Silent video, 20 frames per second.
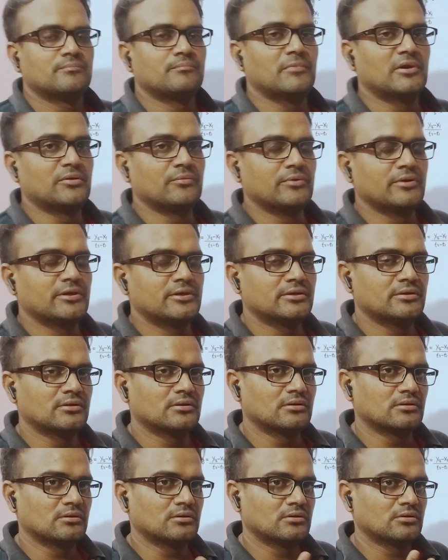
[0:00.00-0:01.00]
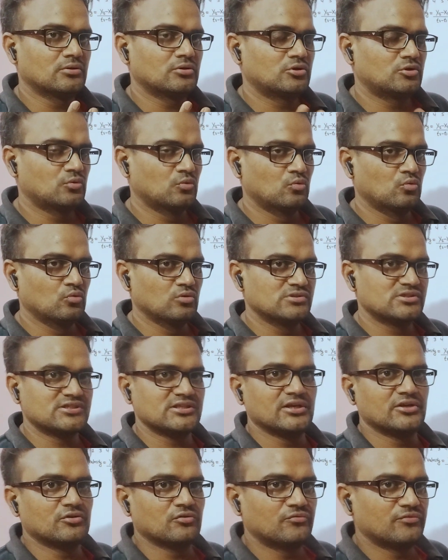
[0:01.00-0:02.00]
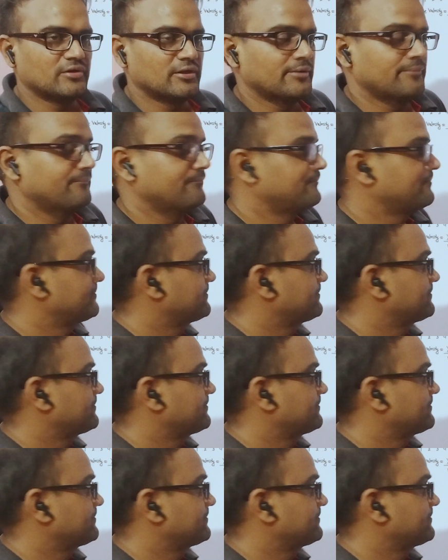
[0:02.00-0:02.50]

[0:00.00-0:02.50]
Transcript: between two instant of time.